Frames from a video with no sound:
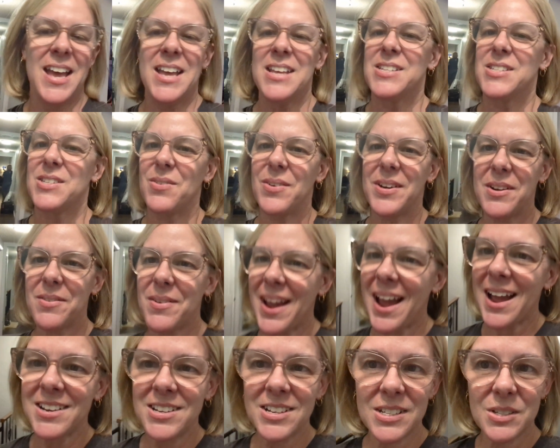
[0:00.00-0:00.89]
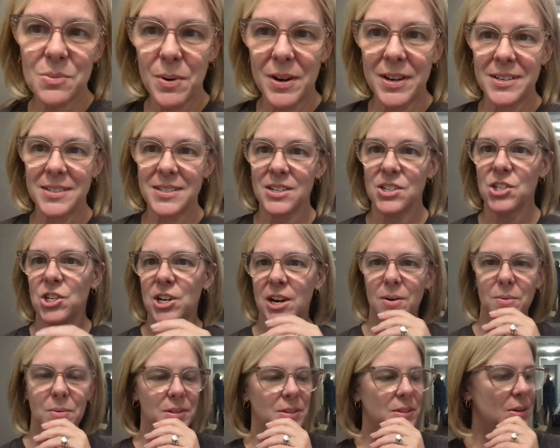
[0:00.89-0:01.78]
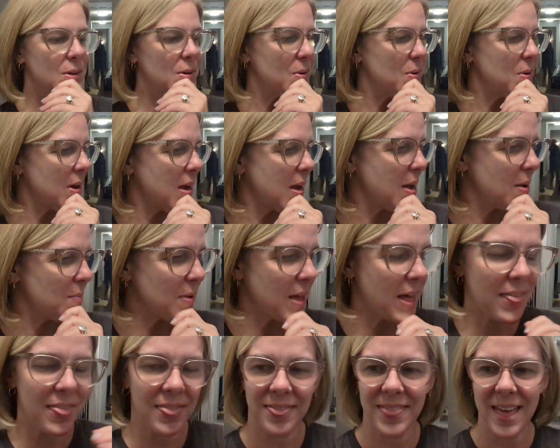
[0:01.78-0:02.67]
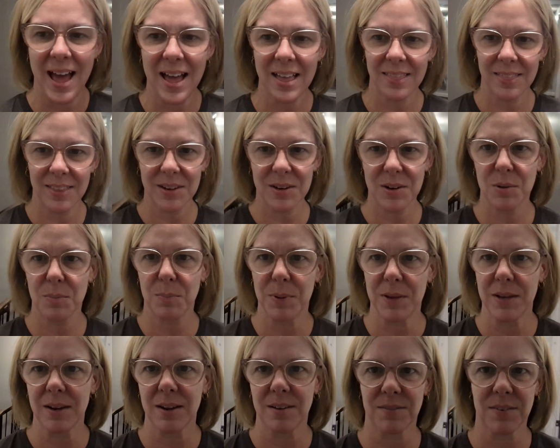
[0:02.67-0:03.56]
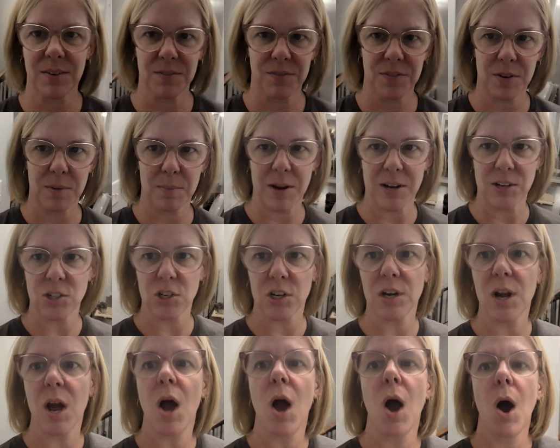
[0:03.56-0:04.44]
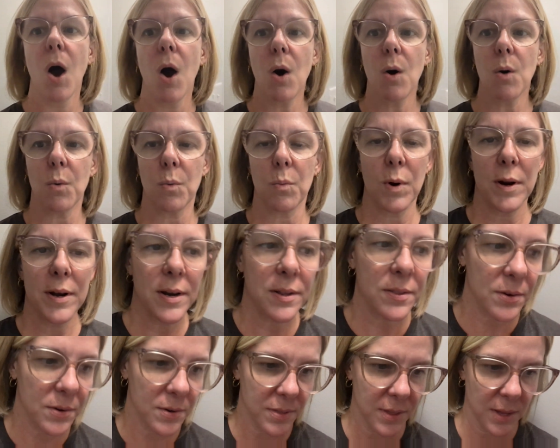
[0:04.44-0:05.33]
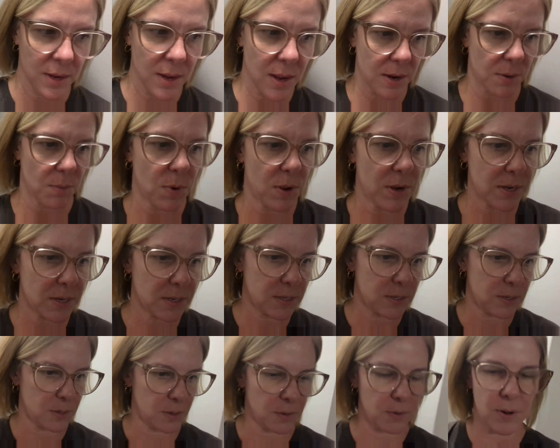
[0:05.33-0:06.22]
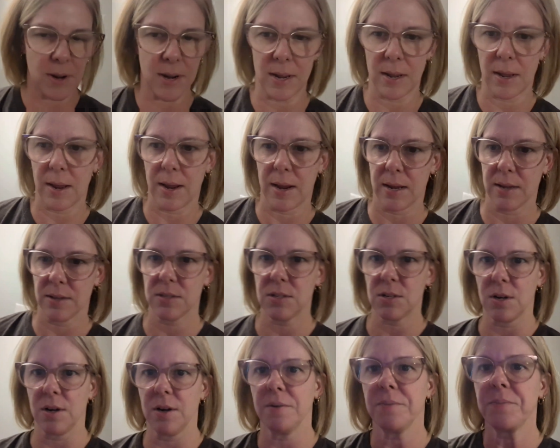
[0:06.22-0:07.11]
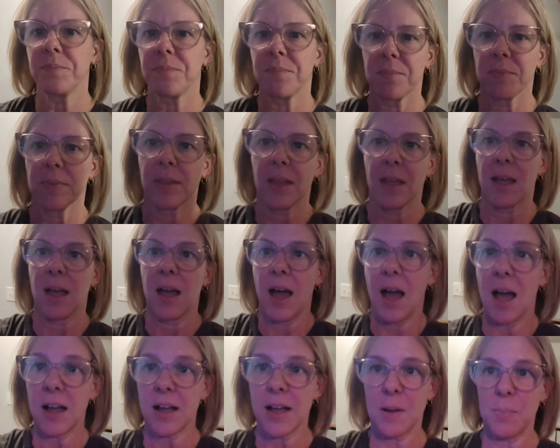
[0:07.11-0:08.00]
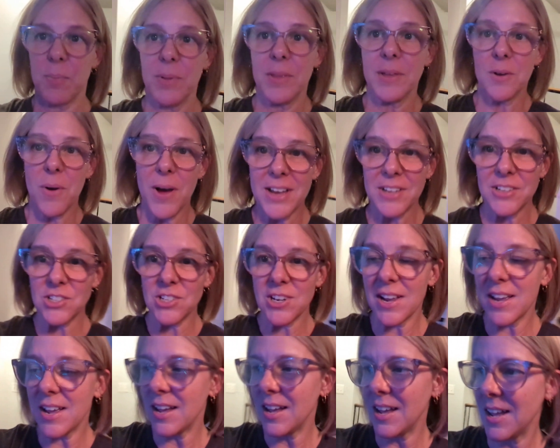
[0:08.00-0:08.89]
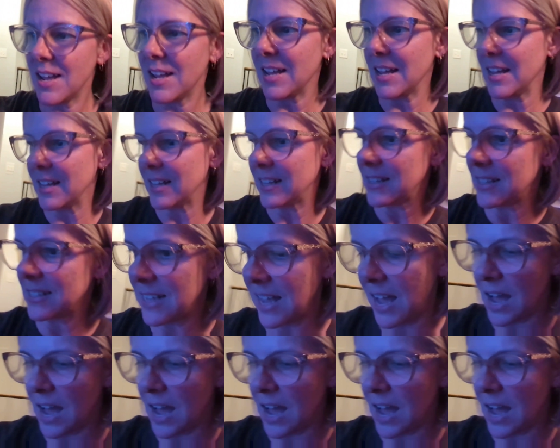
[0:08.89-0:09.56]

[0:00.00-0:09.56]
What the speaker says: So anyway, I just wanted to share with you that little bit of information. Oh, one other thing, I wanted to answer a couple of questions.